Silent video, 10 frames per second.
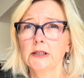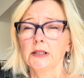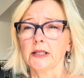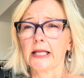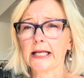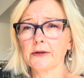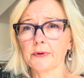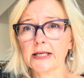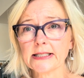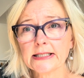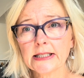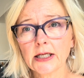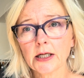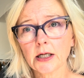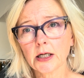Then I don't get
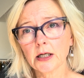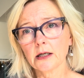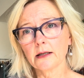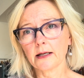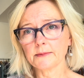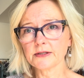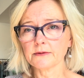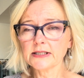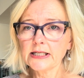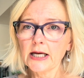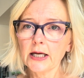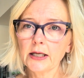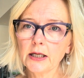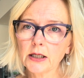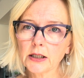dinner, then I'm so
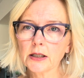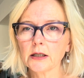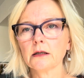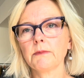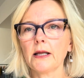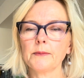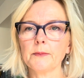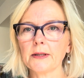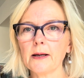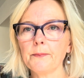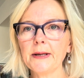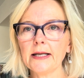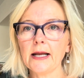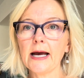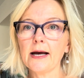tired, blah, blah, blah.
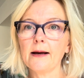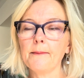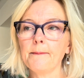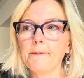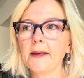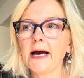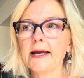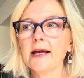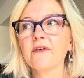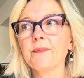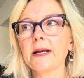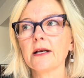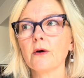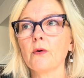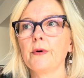But I have been
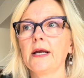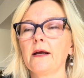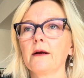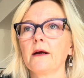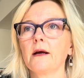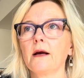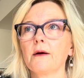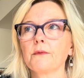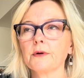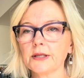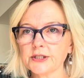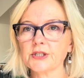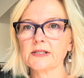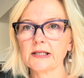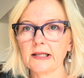going
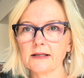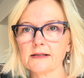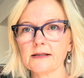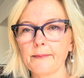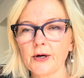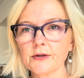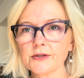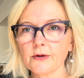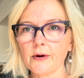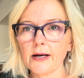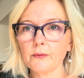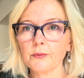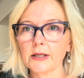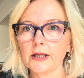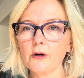religiously this summer, so I
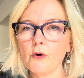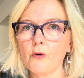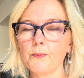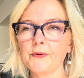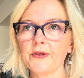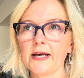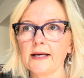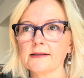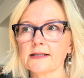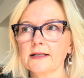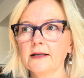really hope that